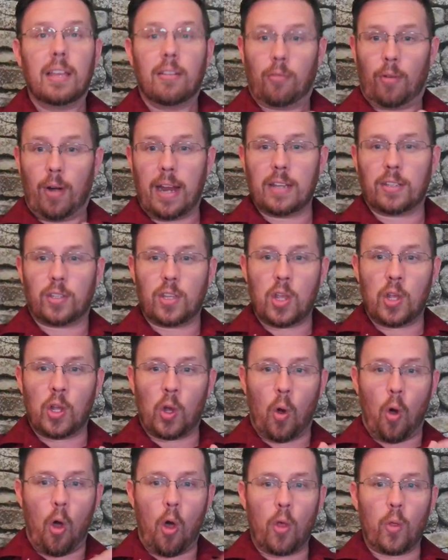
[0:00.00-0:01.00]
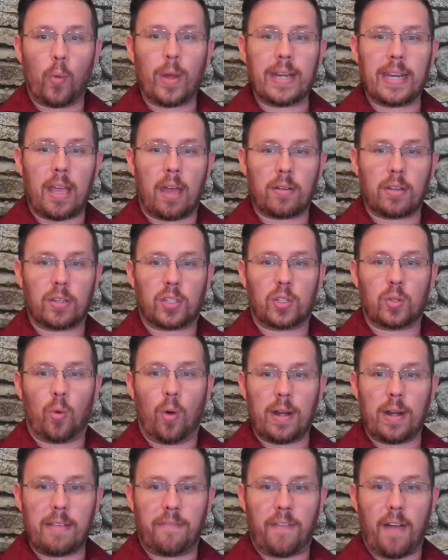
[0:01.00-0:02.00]
Right? So you can go all the way down to
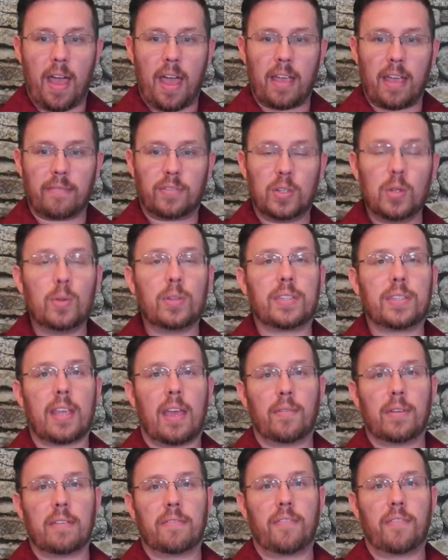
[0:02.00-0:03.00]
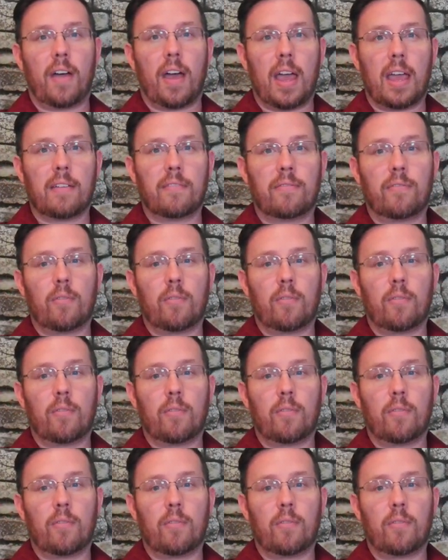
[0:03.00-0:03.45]
25,275,